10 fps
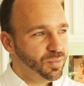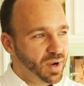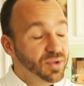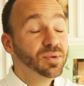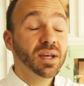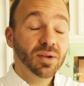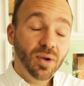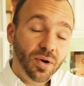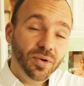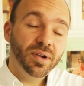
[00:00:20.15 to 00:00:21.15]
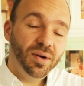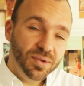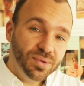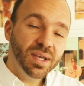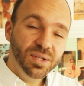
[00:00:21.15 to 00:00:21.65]
where you can learn how
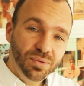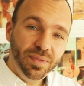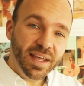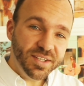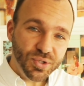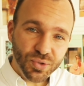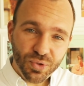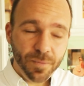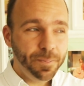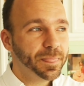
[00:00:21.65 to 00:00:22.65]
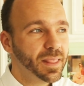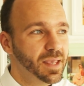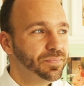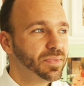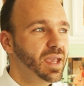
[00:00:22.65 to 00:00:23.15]
you can do that too.
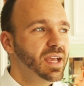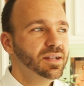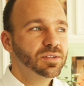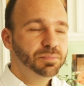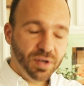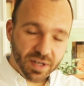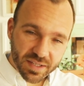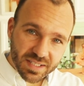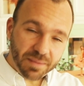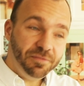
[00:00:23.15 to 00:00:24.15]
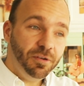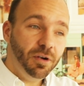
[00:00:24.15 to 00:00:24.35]
And to put it a step